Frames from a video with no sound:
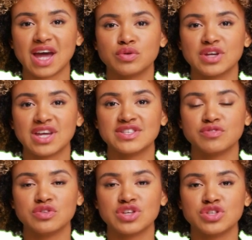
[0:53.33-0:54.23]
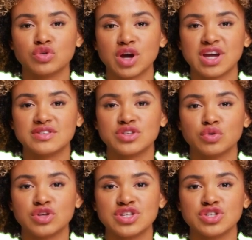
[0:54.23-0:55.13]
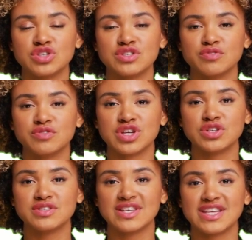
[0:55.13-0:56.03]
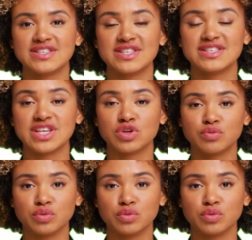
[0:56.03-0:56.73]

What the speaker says: outlet defaults to on. You can choose the vehicle's ACC or